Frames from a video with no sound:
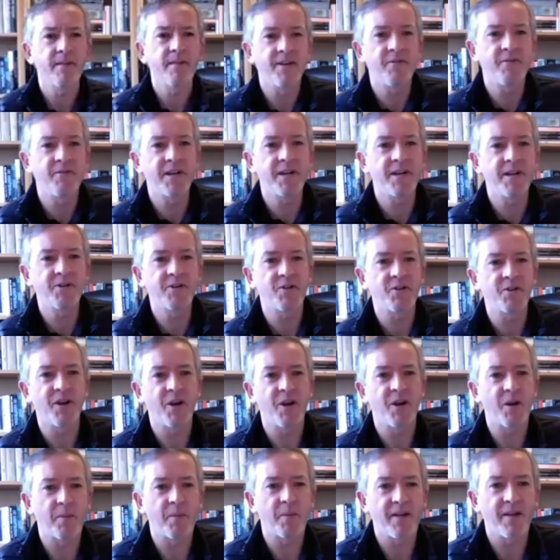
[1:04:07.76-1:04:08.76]
didn't really notice the
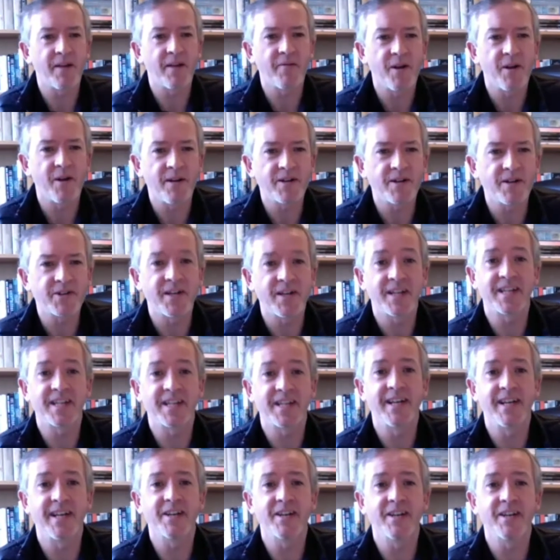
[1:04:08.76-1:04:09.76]
viola playing very much, unless they
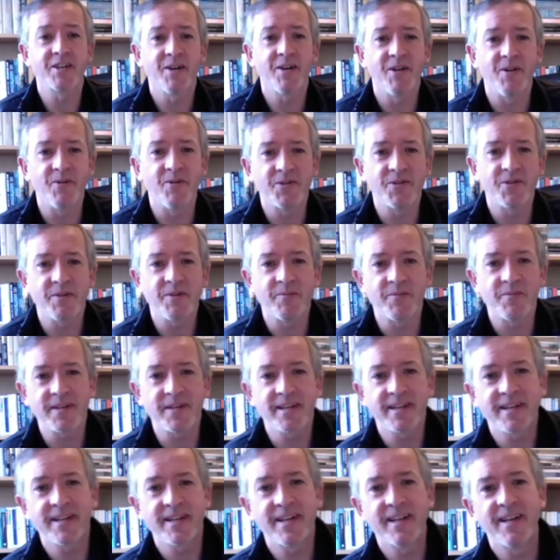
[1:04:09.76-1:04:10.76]
did a solo or something."
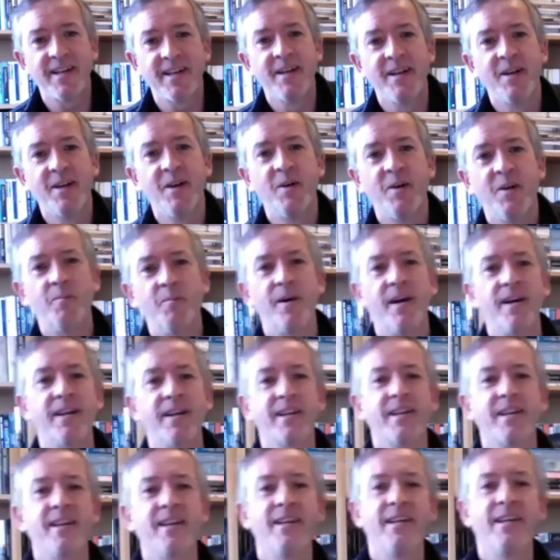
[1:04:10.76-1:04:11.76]
but
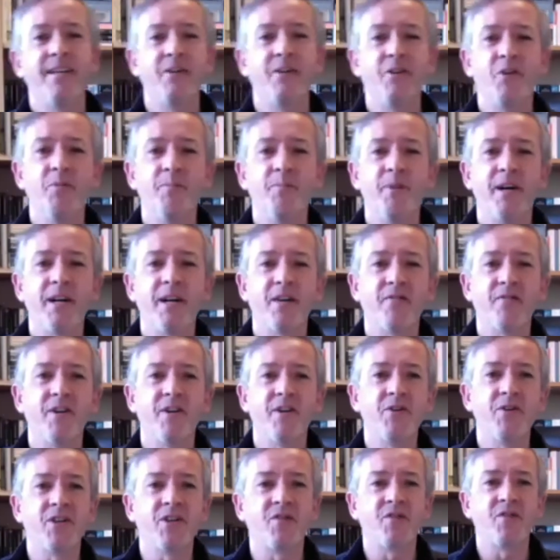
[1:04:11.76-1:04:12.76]
you know you might have
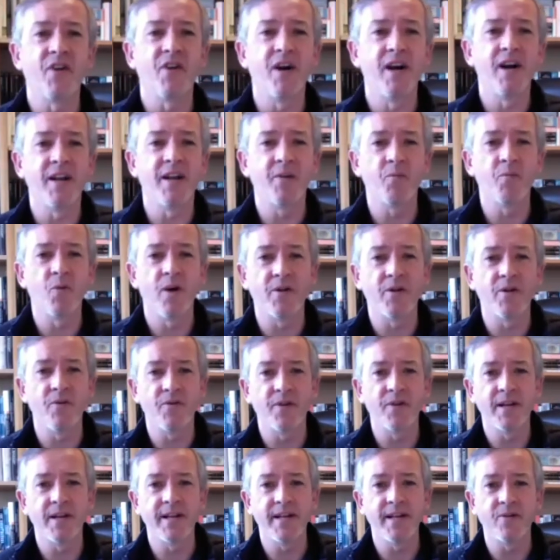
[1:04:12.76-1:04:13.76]
noticed violin one or the
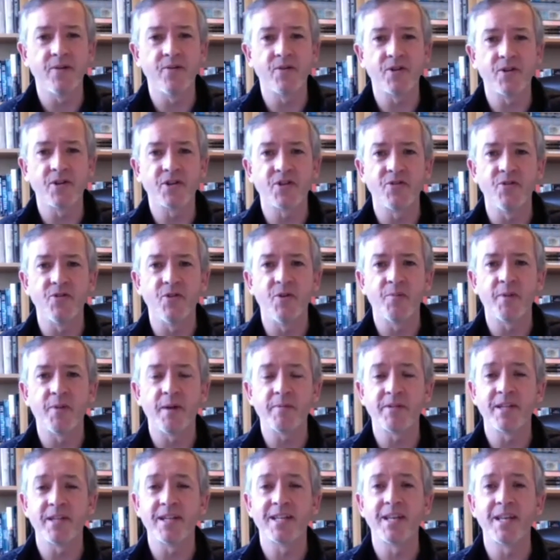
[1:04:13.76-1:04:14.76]
lead orchestra or
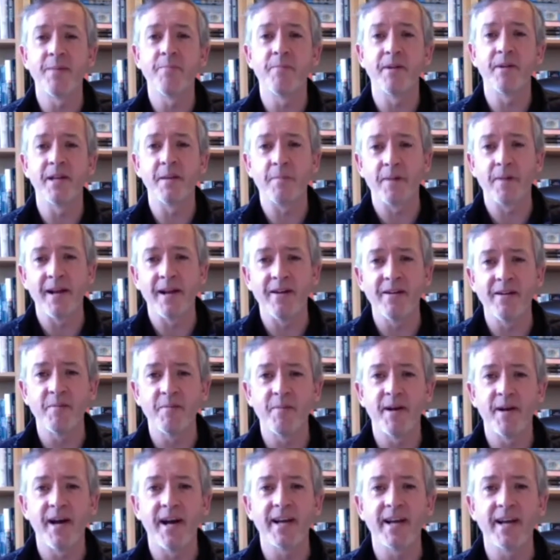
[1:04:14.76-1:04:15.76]
perhaps the timpani player at the
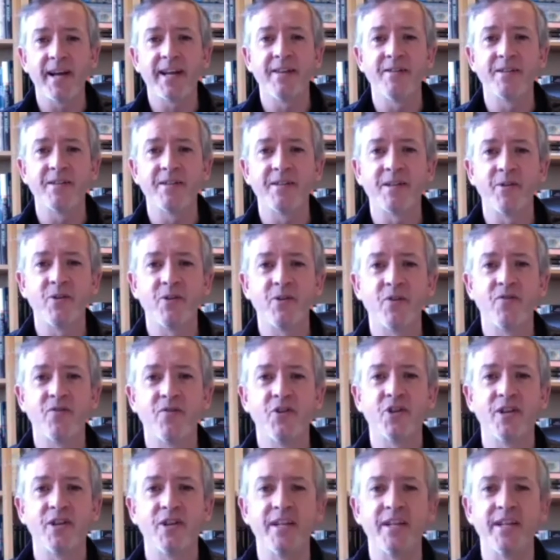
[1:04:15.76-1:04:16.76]
back. You know somebody who's
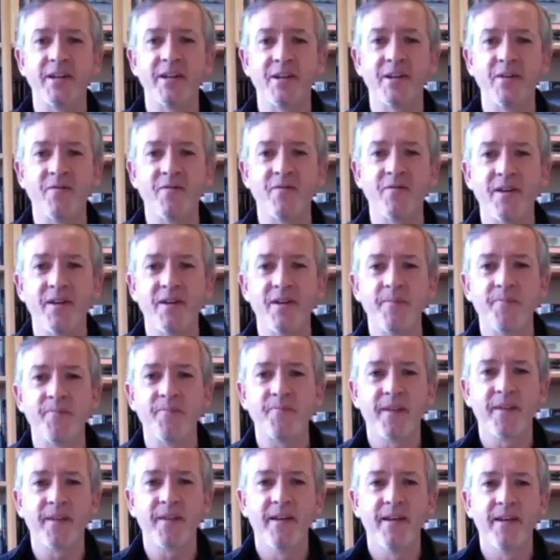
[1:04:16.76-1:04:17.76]
visually kind of um,
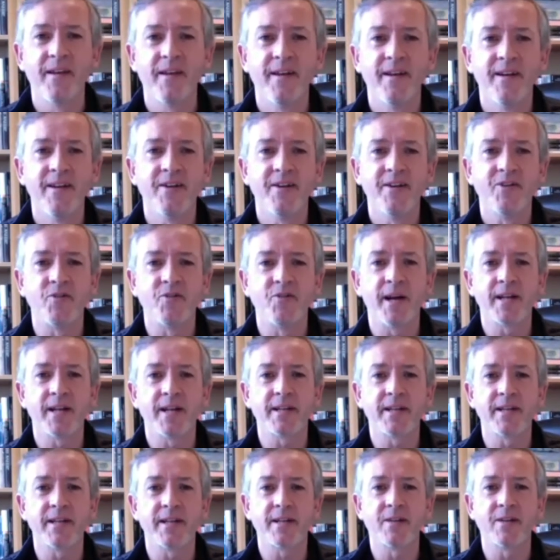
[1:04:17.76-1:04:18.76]

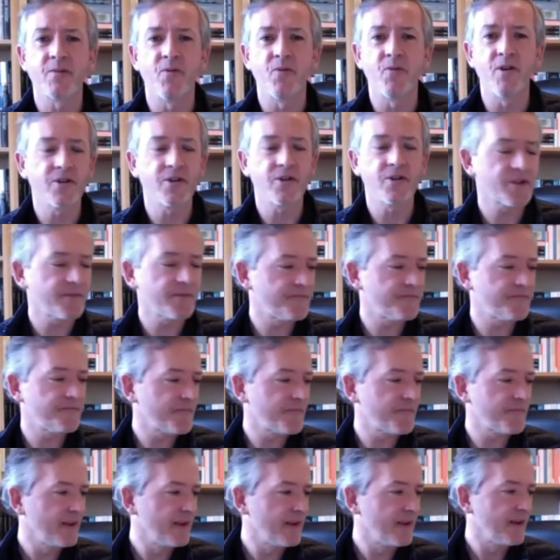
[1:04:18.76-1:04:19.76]
dramatic to watch.
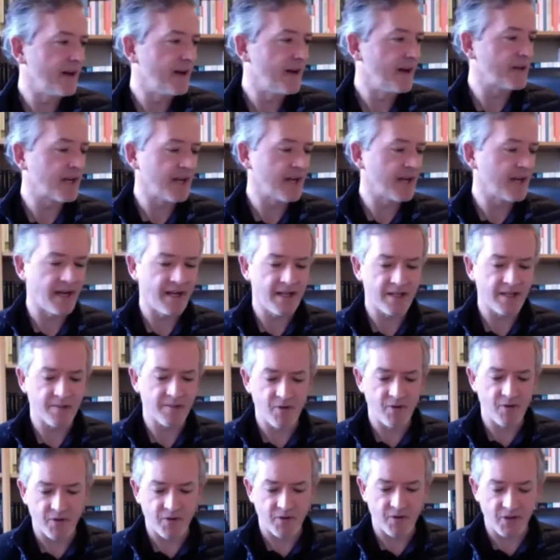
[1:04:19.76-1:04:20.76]
Okay, let's
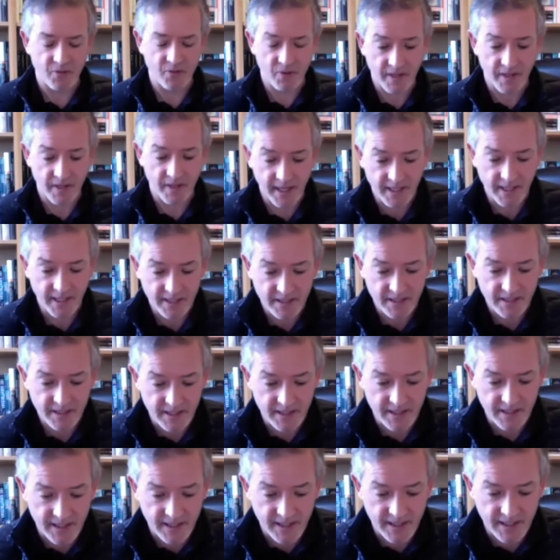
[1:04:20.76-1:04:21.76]
move on to our next
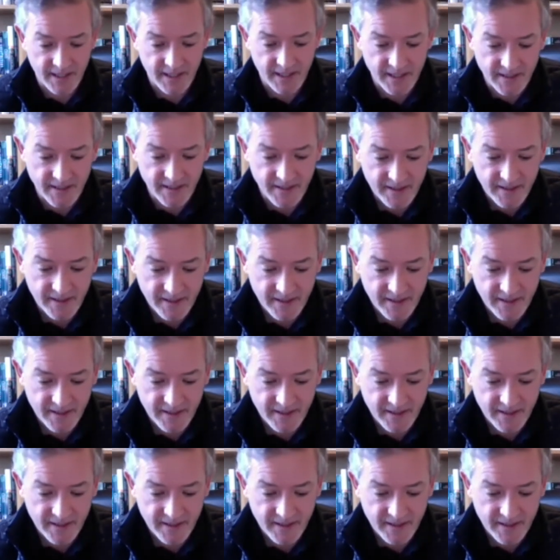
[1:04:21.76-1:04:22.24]
uh,